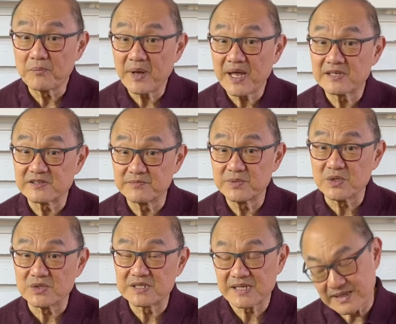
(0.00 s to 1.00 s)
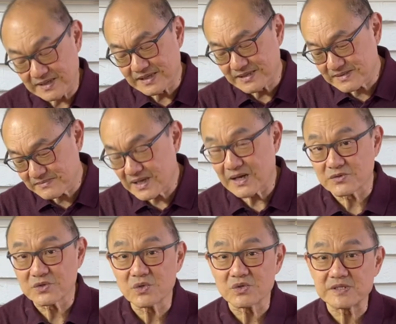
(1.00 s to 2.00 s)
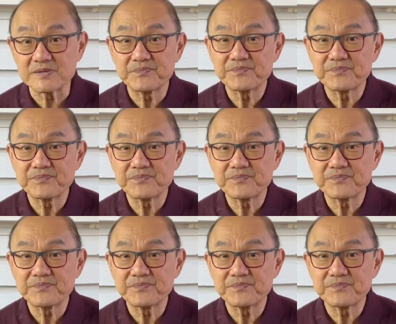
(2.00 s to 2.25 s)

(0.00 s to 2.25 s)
pairs of boots, at least outdoors.